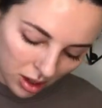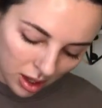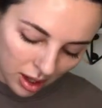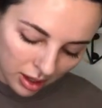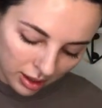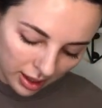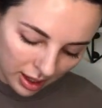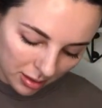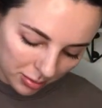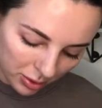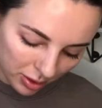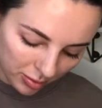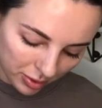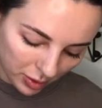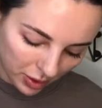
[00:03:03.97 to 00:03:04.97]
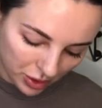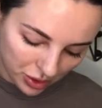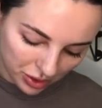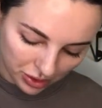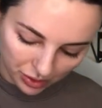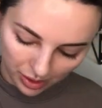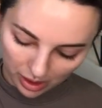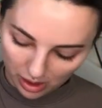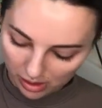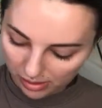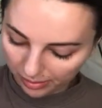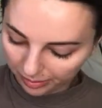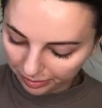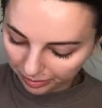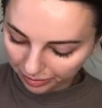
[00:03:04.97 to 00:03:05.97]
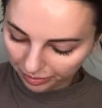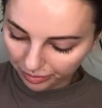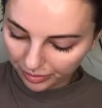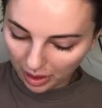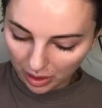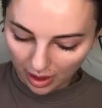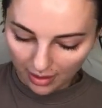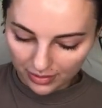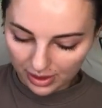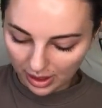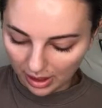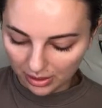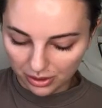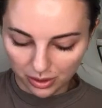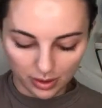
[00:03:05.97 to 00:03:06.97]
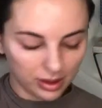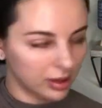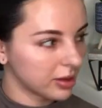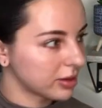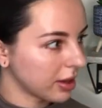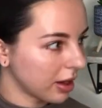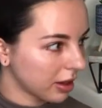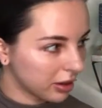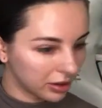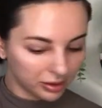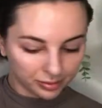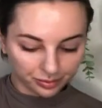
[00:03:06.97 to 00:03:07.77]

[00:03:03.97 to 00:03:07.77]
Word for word: I can't pull up the questions right now. I'll have to get to it in a sec.